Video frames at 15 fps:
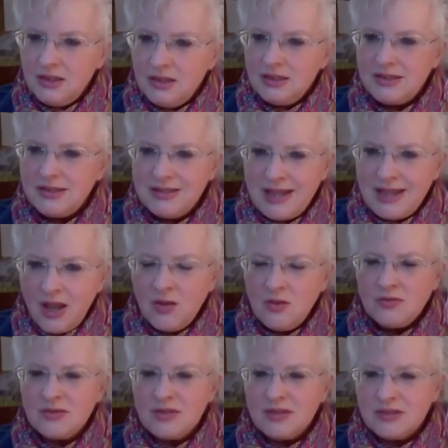The
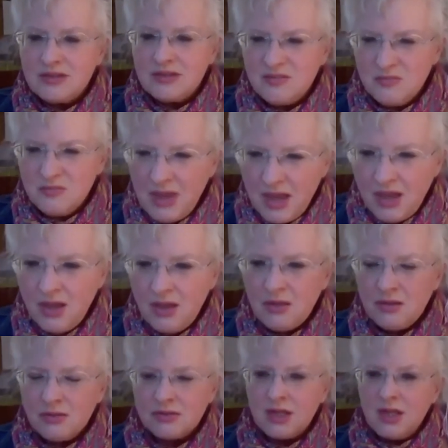sounds, the
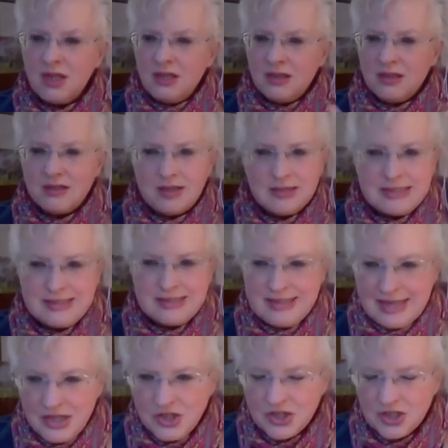smells, the
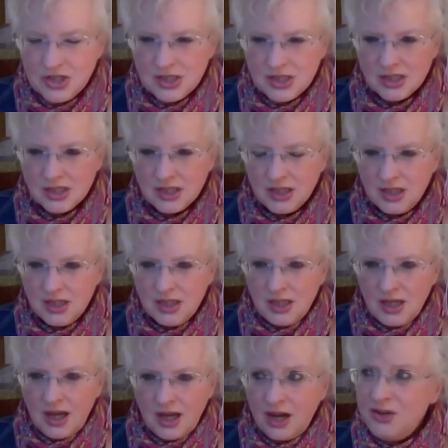sensation,
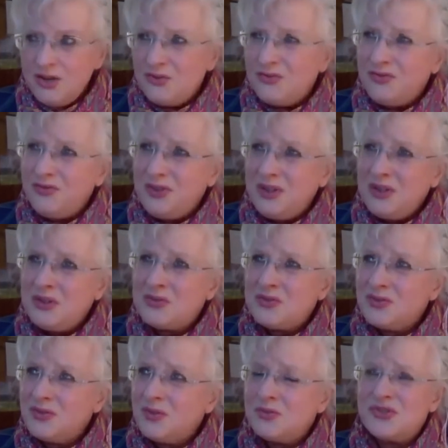how you feel
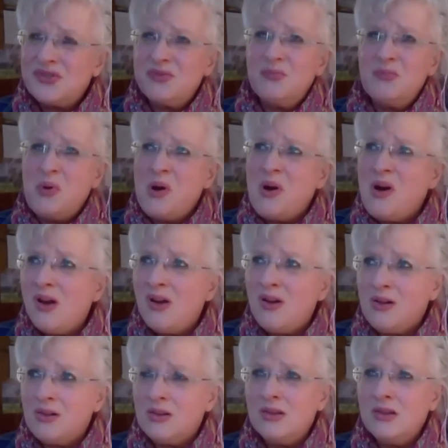so
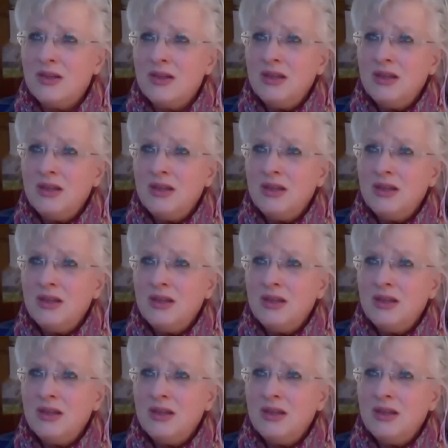small,